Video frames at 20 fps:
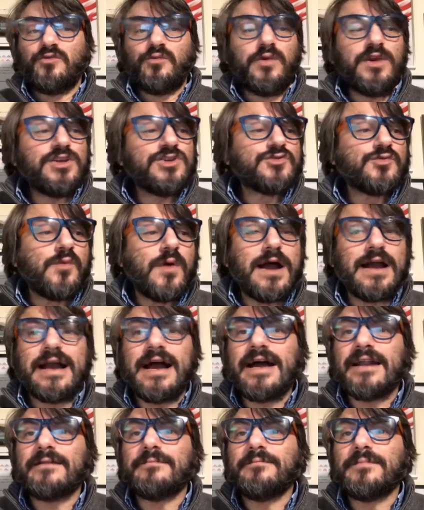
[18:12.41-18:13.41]
which one
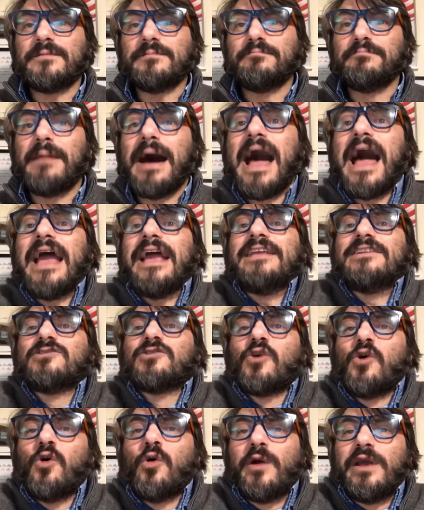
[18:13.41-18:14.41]
are my
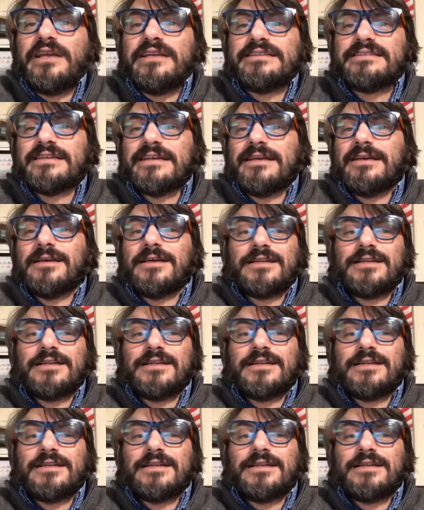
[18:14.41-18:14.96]
drawings